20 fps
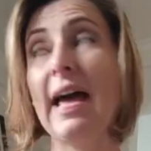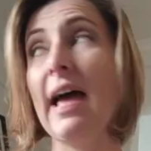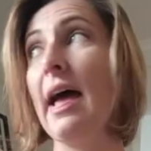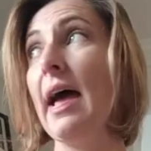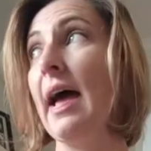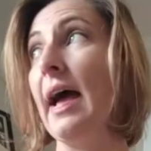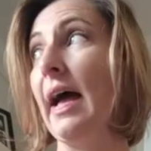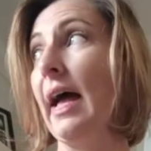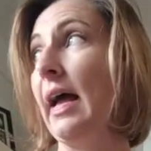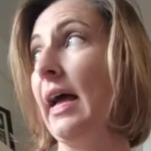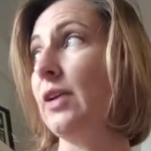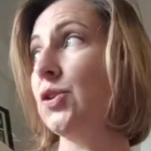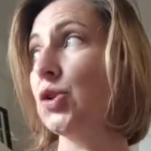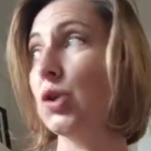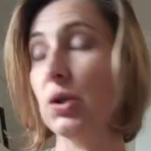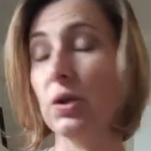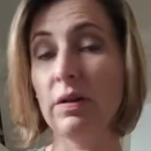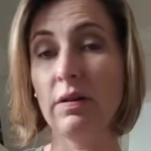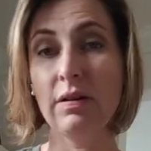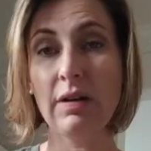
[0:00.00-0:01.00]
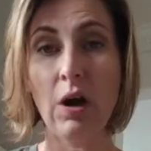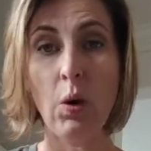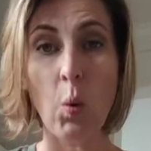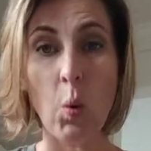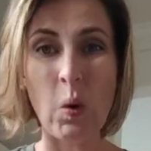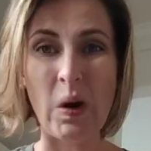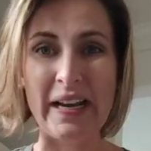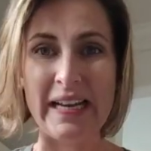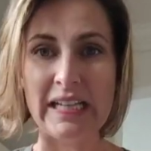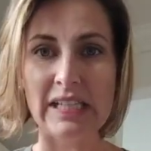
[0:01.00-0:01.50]
and
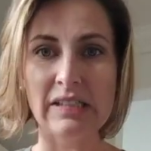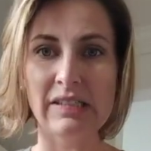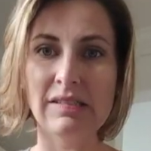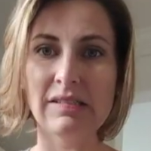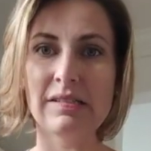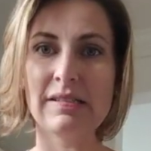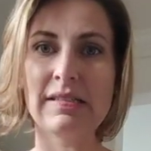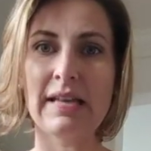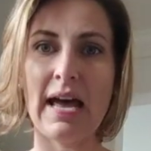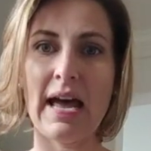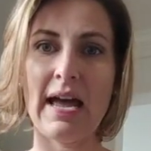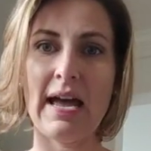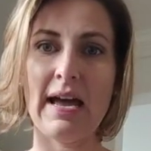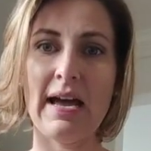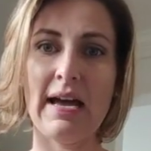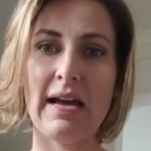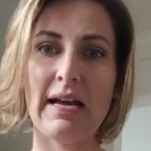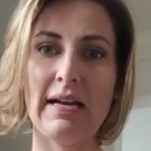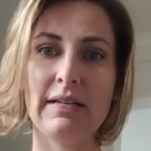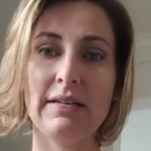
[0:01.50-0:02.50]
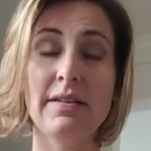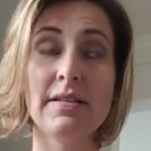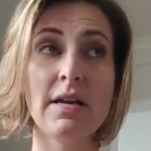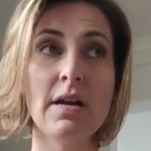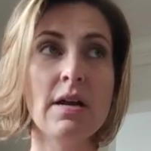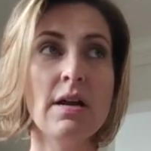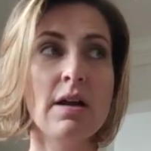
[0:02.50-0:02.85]
oils and